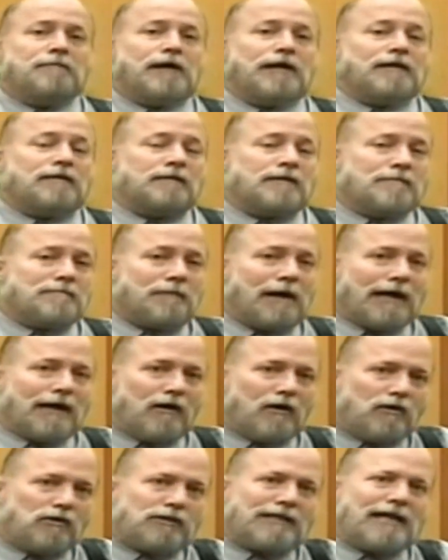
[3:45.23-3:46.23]
But by
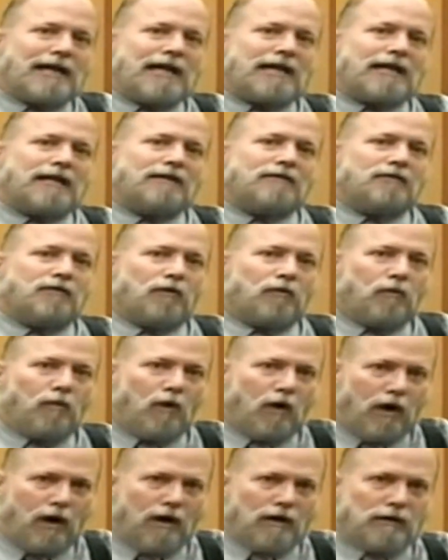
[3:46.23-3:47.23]
ozonating the
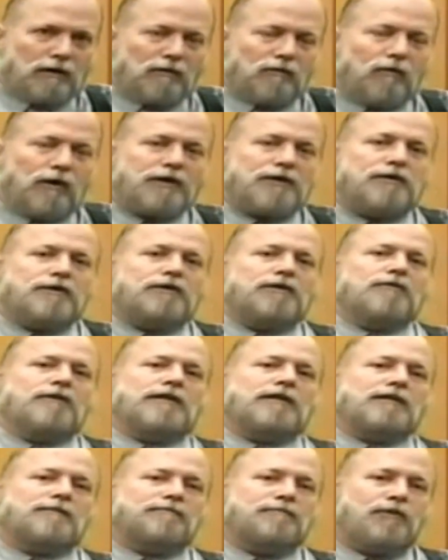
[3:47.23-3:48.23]
water, what you're
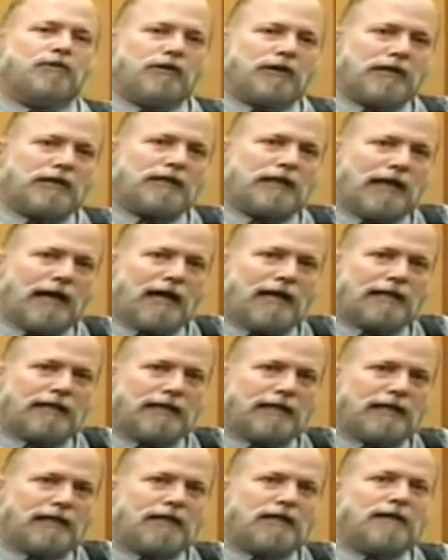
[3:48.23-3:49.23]
doing is putting that
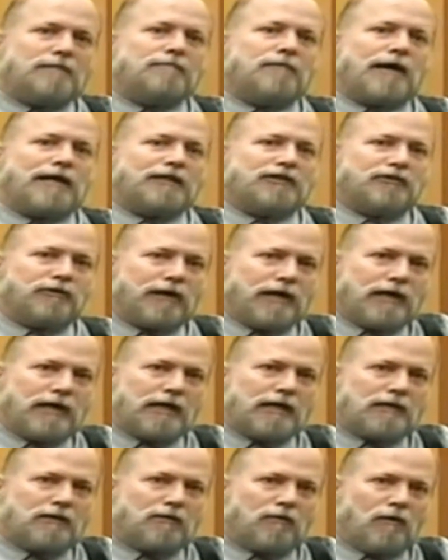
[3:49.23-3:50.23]
in, and by
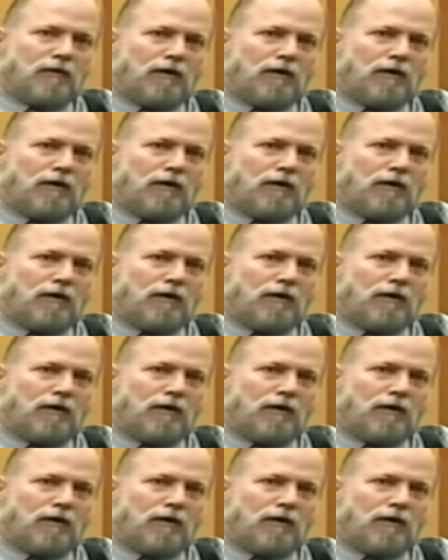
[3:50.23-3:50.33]
drinking the